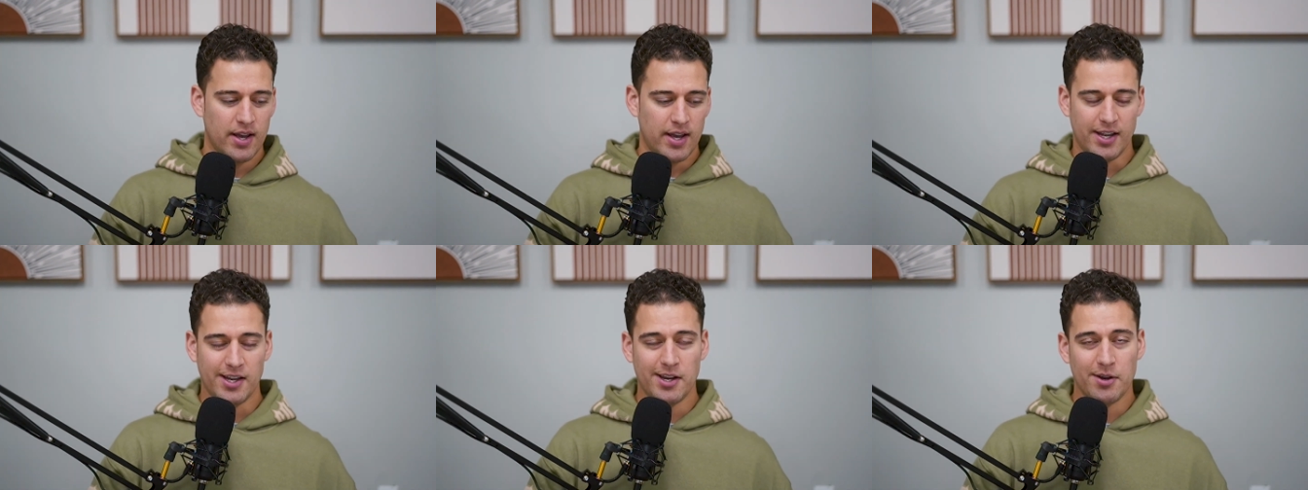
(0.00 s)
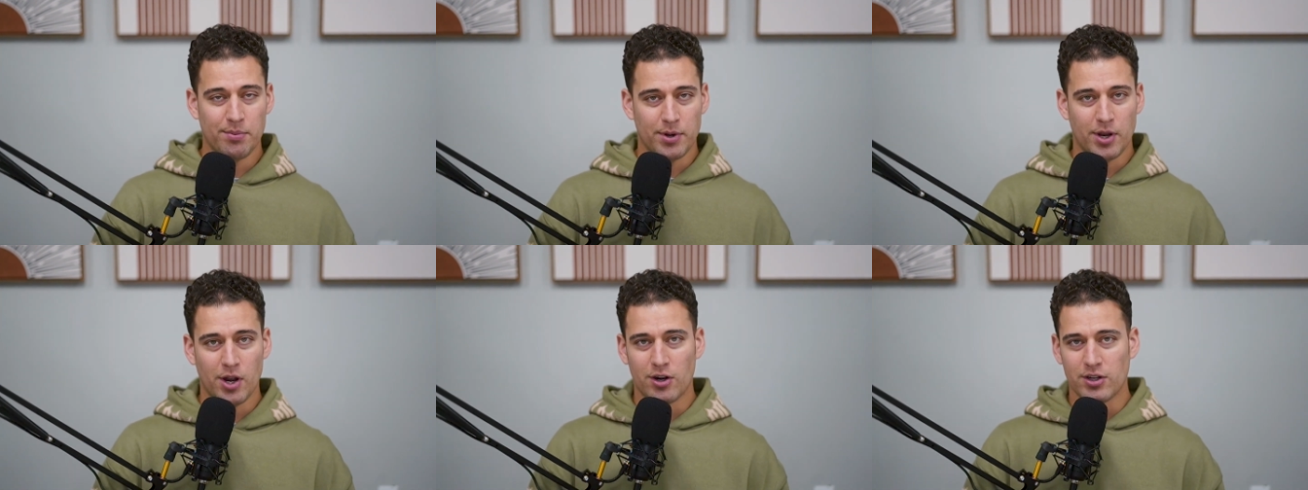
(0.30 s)
and
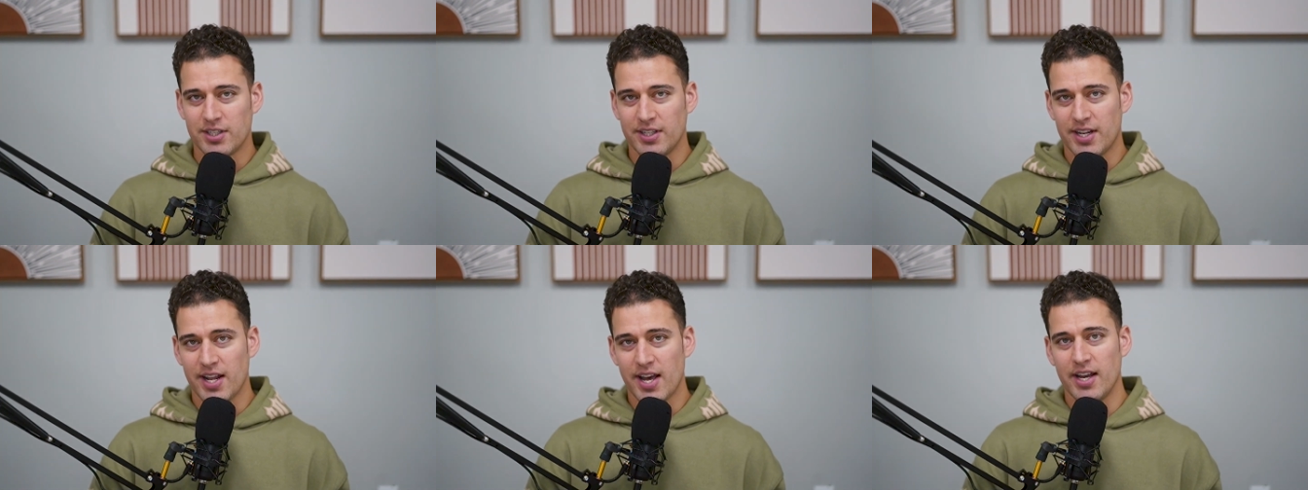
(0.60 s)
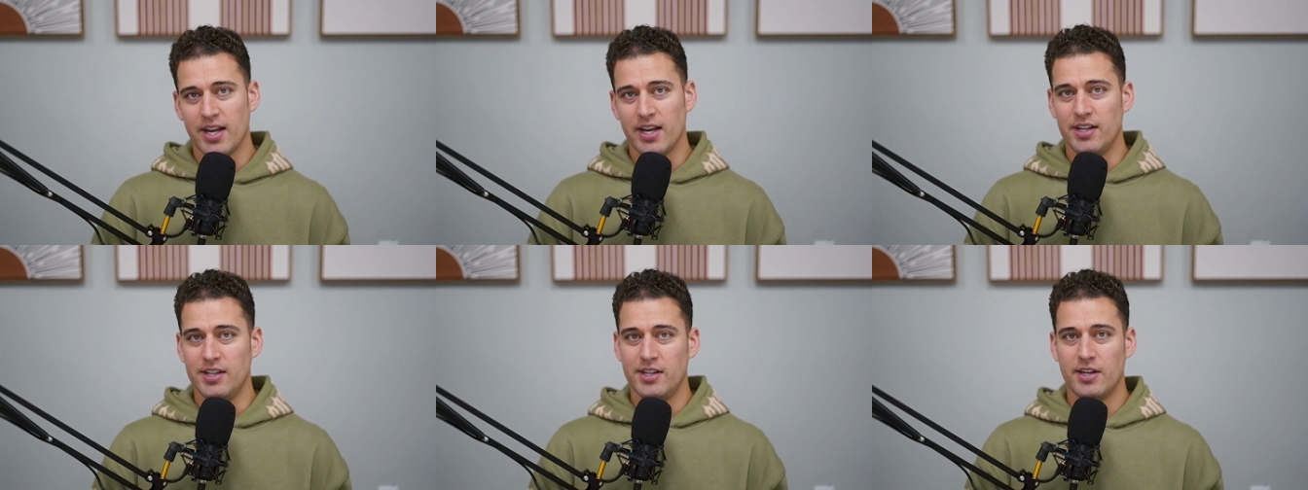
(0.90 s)
here we are
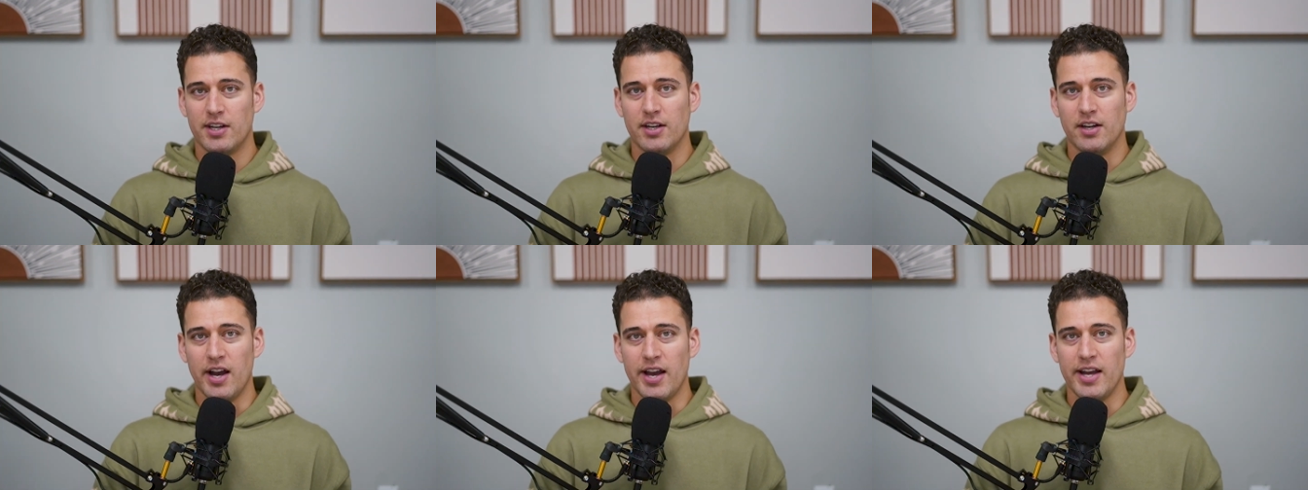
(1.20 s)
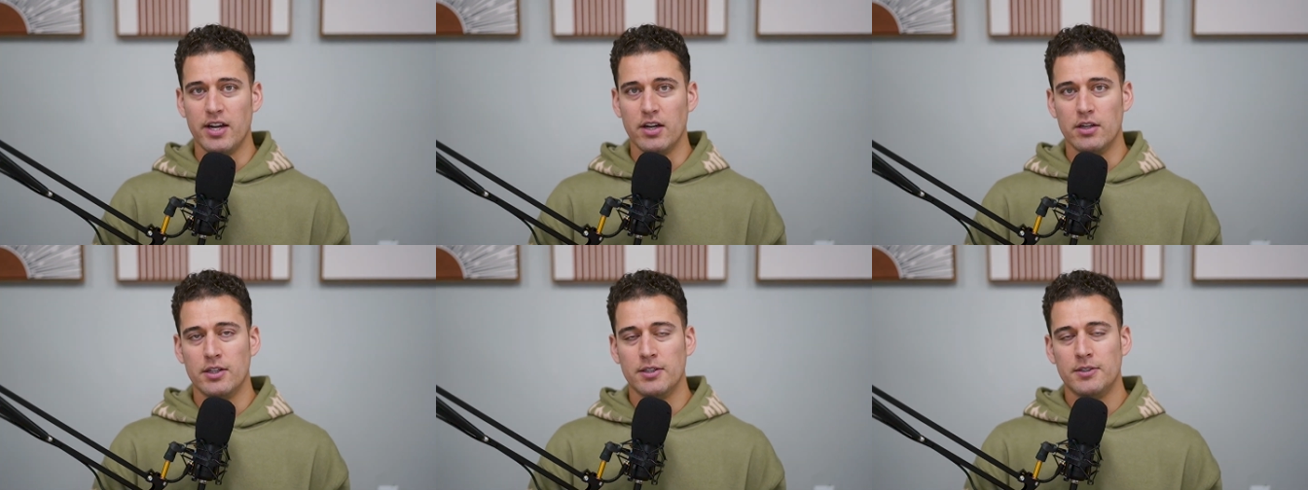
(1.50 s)
today, a year
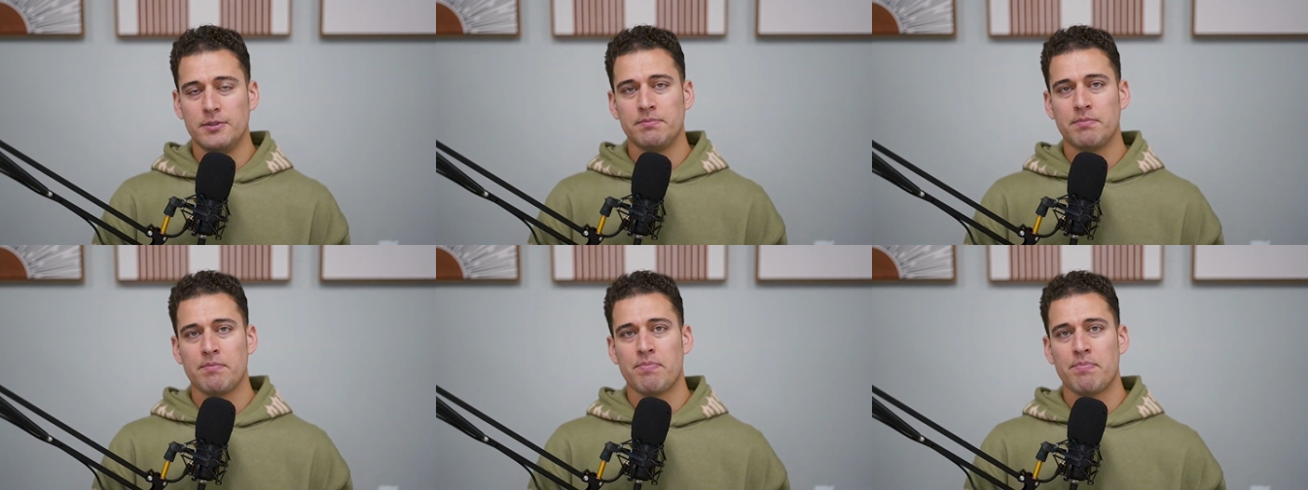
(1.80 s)
later.